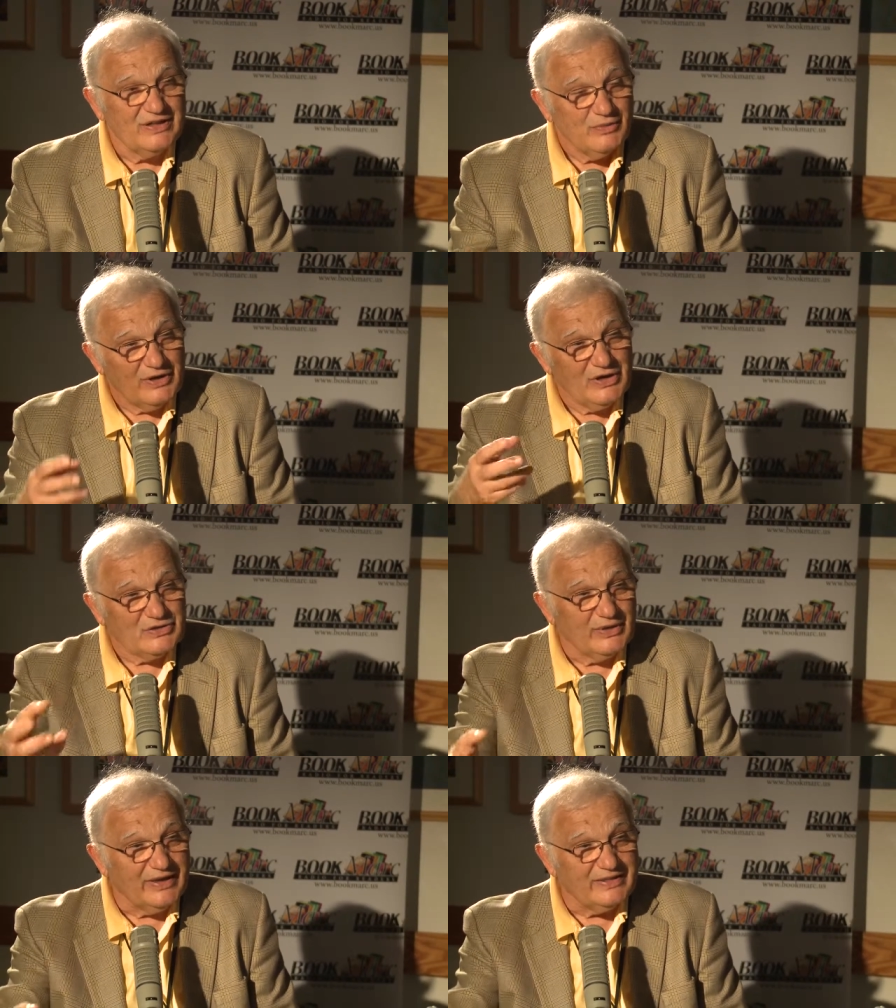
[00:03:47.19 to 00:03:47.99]
We
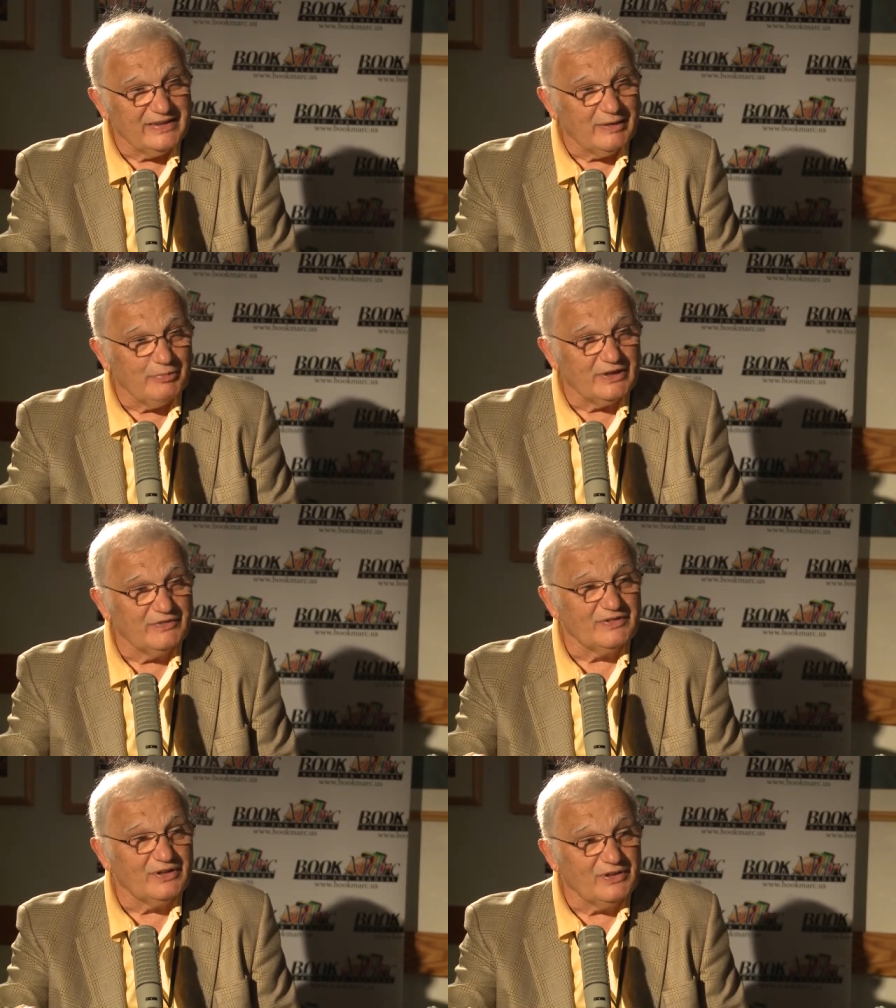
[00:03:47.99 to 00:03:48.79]
also get the Epic
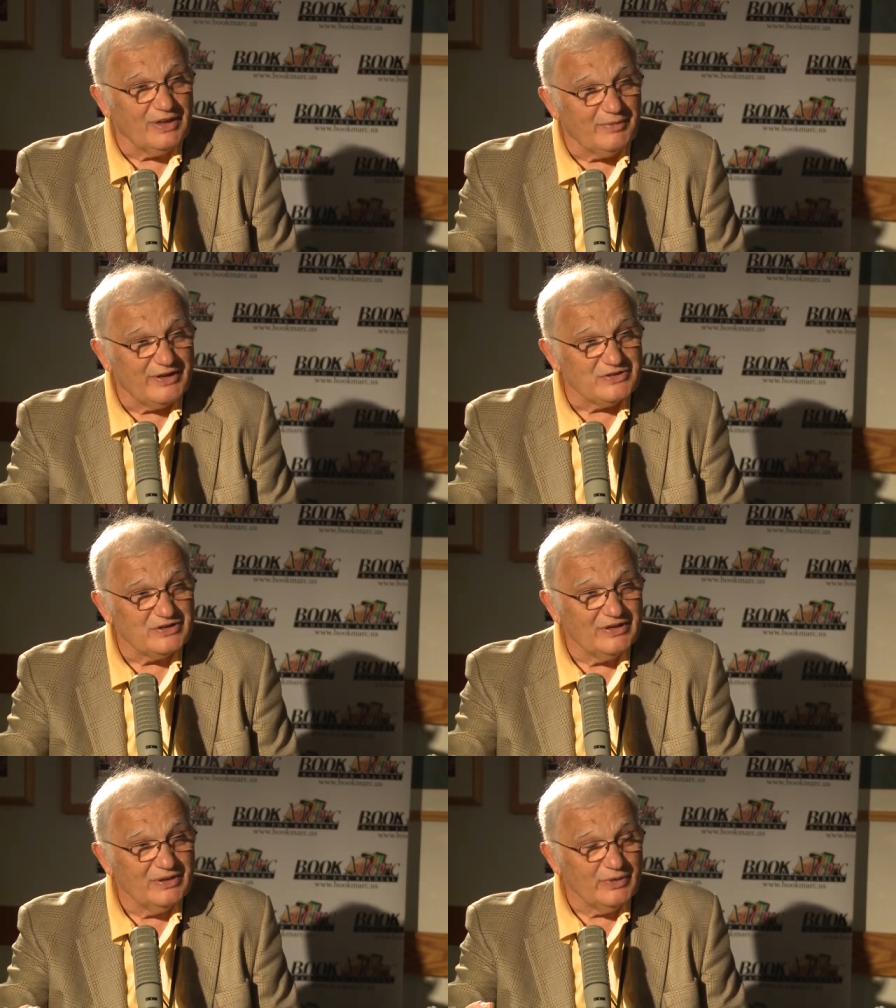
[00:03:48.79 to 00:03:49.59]
of Gilgamesh,
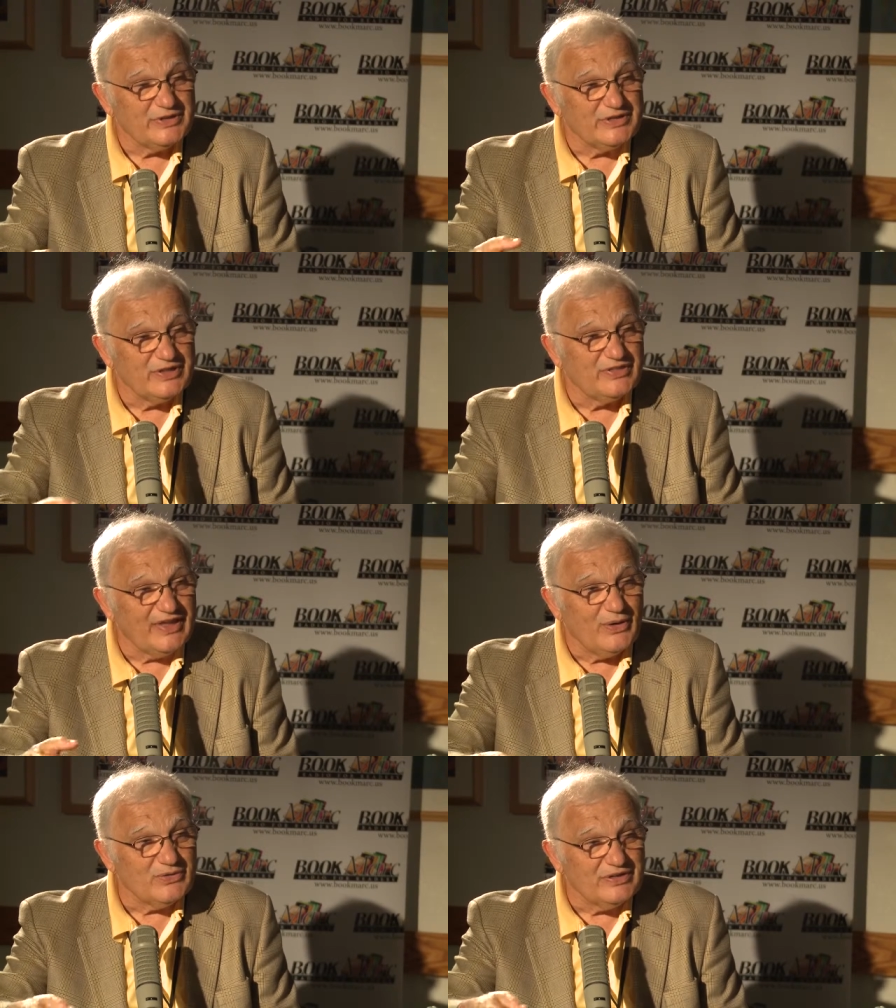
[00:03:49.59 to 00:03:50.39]
which is a
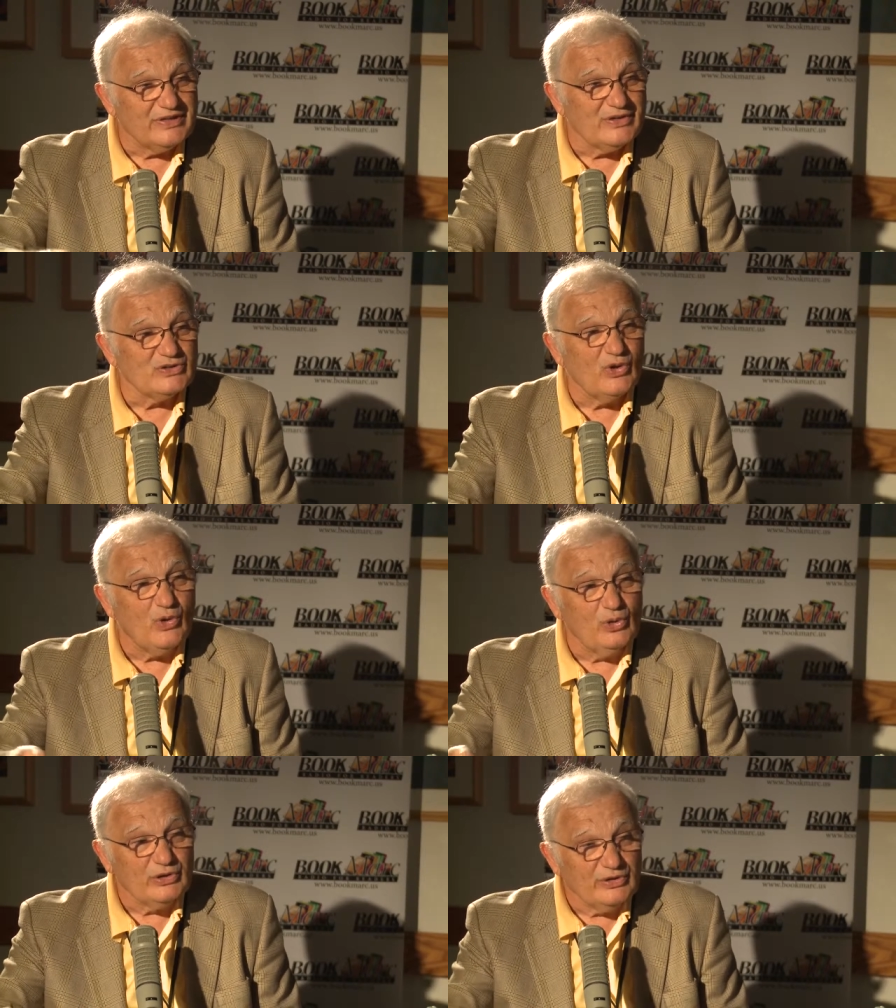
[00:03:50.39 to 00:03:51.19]
thousand years
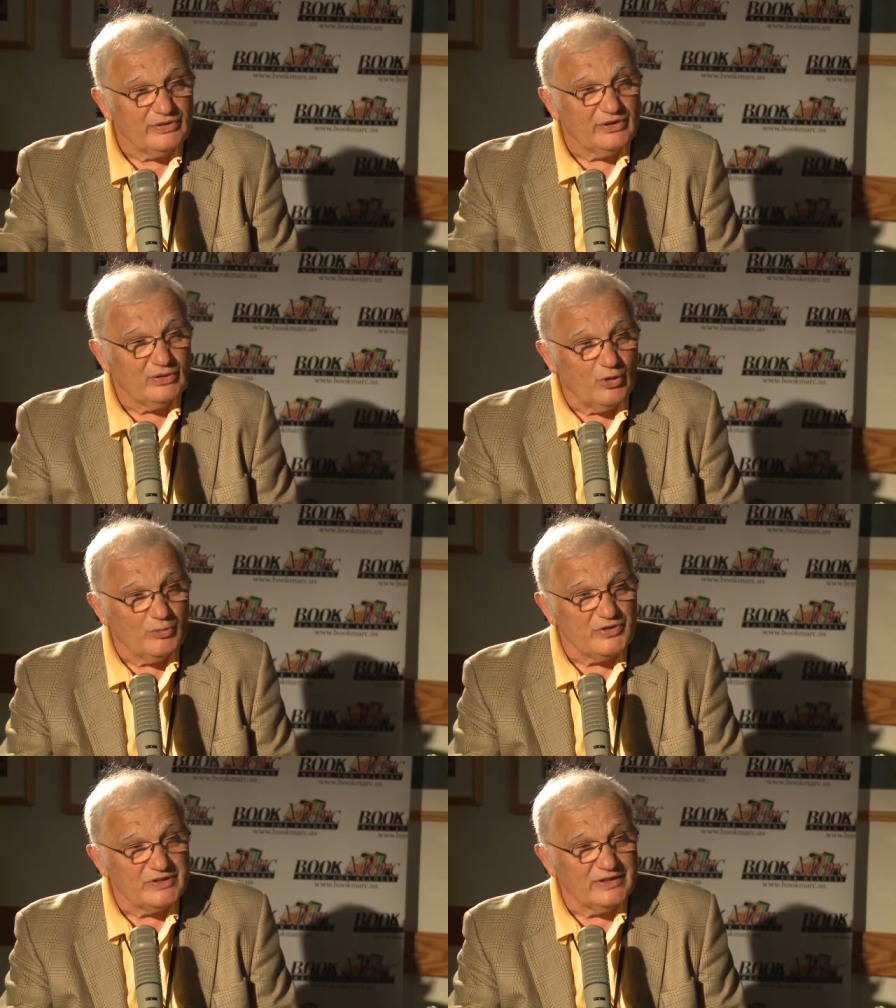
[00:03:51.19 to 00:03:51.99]
older than
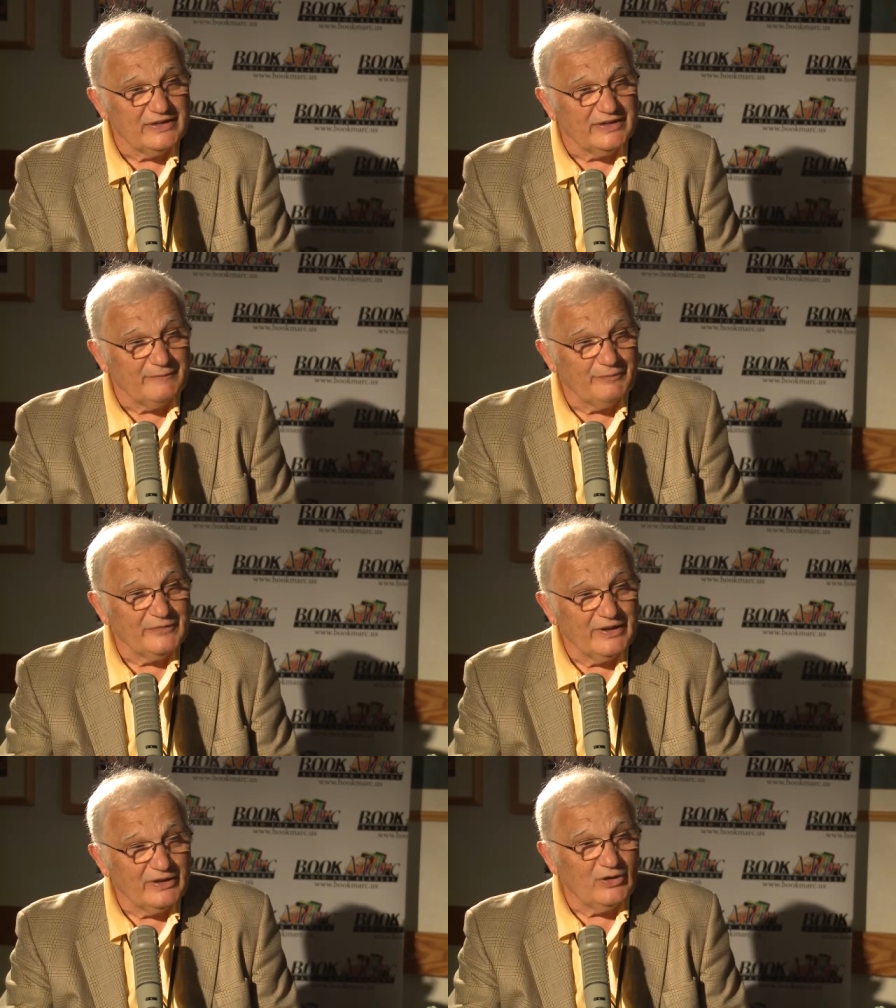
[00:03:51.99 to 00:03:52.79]
Homer's Iliad
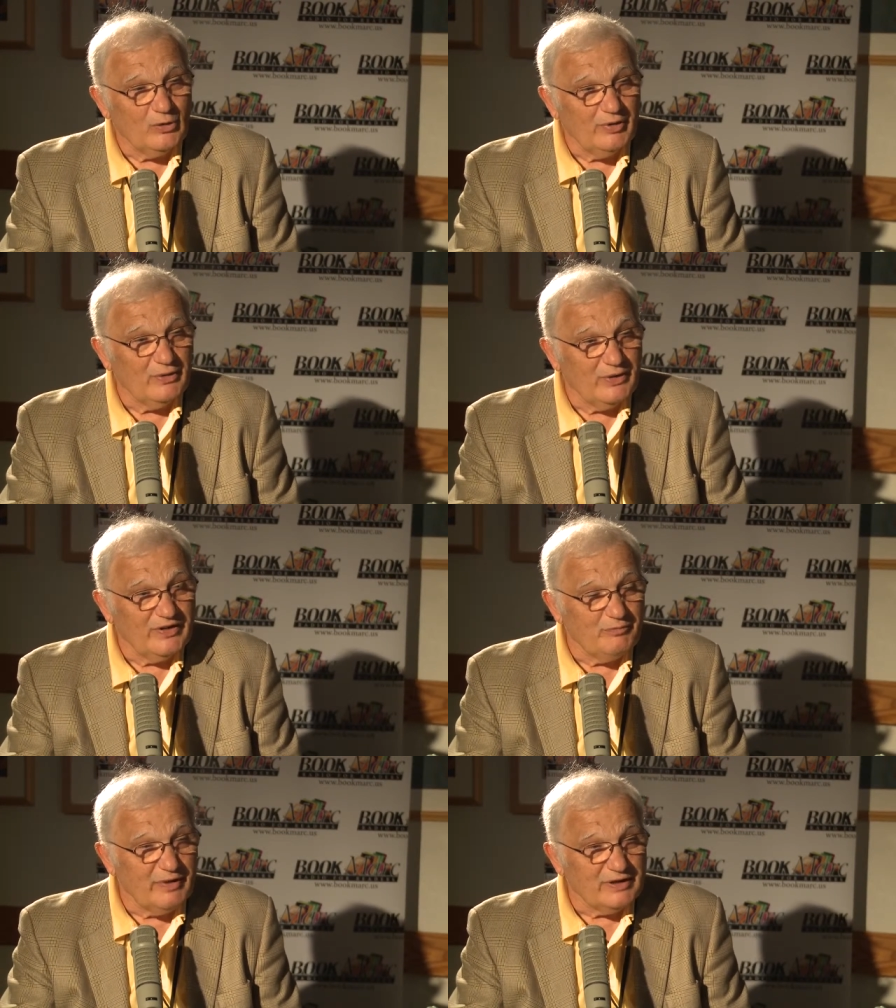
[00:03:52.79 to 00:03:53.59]
you know, by way
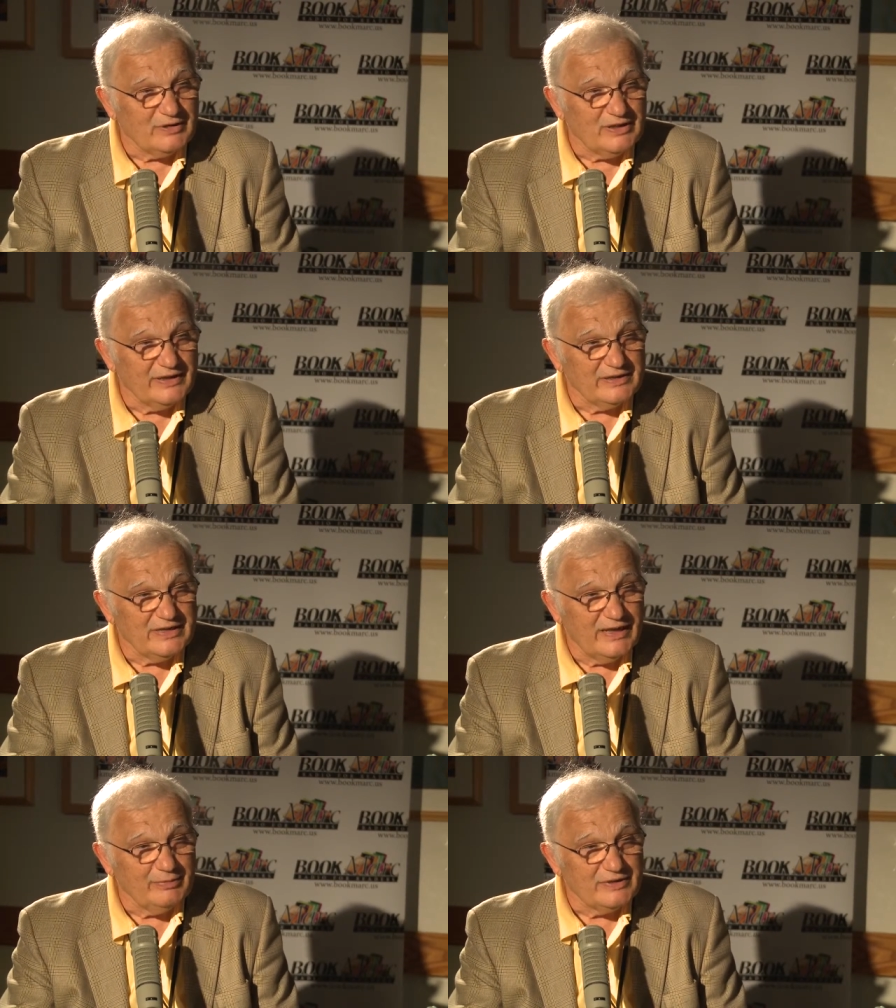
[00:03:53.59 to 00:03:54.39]
of baked clay
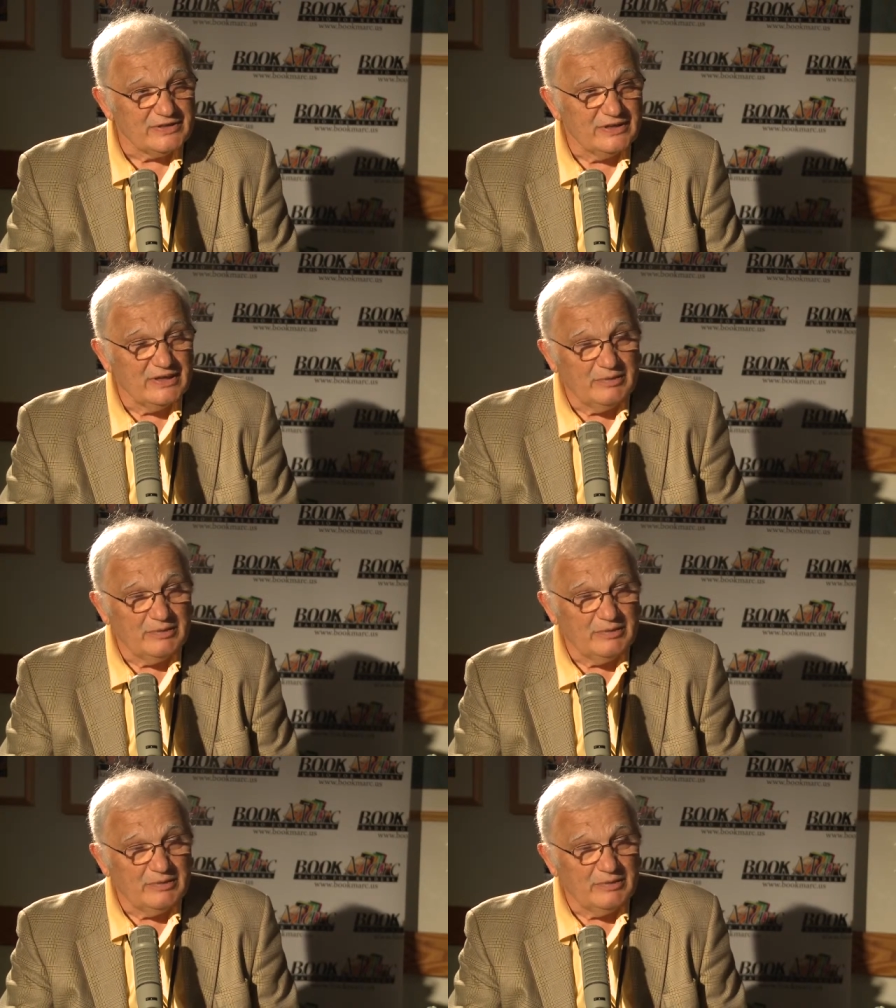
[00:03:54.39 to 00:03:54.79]
tablets.